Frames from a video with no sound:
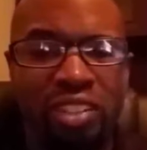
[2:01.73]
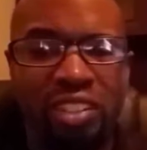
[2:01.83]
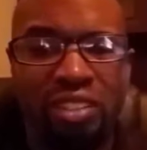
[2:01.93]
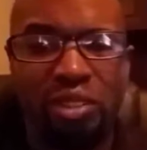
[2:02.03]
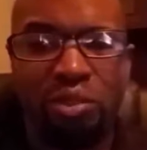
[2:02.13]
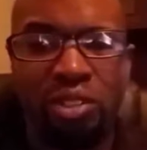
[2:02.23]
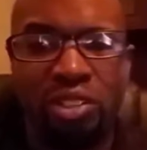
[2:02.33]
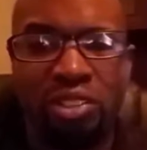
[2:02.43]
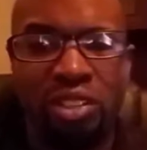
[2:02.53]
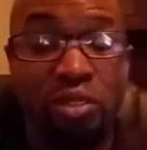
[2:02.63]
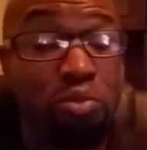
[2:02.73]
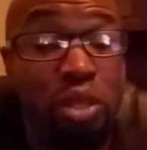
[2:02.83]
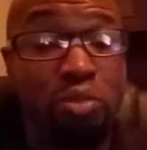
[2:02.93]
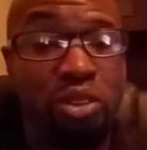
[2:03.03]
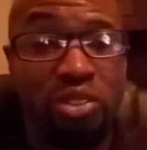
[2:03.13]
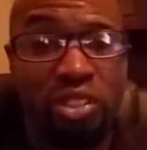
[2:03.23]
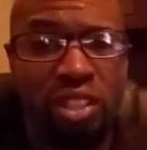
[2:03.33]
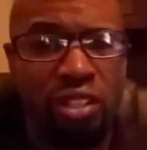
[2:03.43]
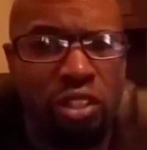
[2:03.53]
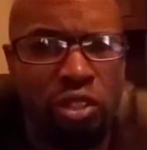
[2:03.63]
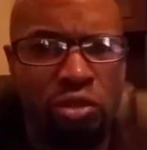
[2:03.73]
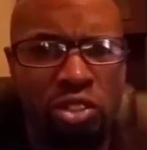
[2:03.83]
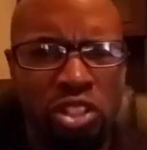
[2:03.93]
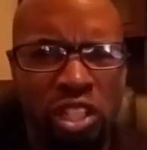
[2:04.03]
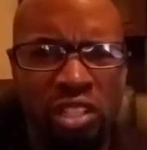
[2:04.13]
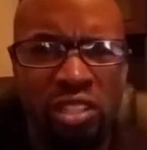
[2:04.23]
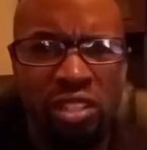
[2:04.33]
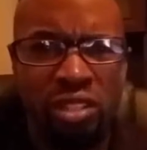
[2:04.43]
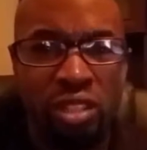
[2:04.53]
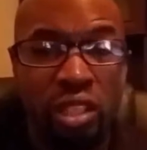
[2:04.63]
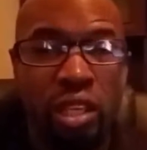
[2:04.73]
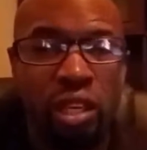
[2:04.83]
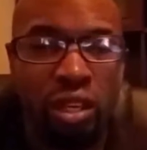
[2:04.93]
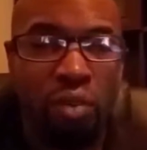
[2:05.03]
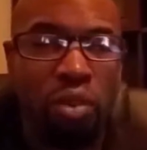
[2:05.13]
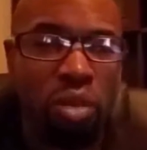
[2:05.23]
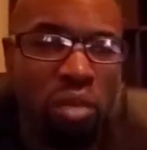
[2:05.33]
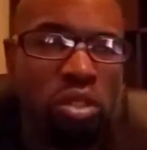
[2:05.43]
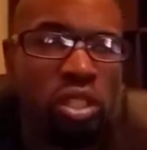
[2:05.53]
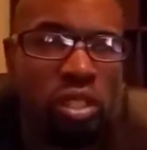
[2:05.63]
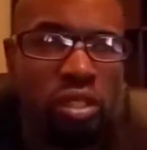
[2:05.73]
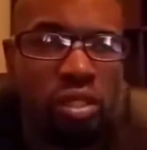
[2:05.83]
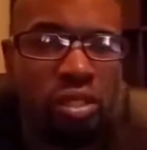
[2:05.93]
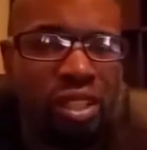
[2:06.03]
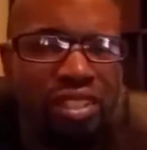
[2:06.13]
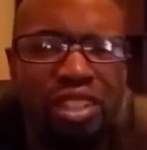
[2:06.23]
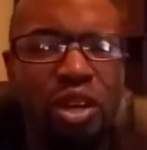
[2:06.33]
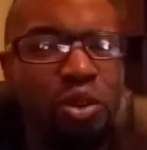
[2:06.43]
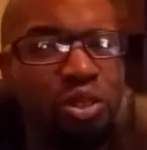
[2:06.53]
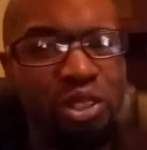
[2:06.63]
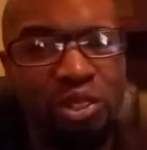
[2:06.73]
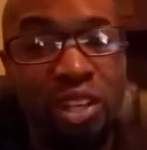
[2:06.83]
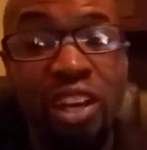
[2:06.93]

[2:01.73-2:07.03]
and the little brother, and the big brother said, are you Jesus? He's like, yeah, I'm the baby Jesus. Like, no, dude.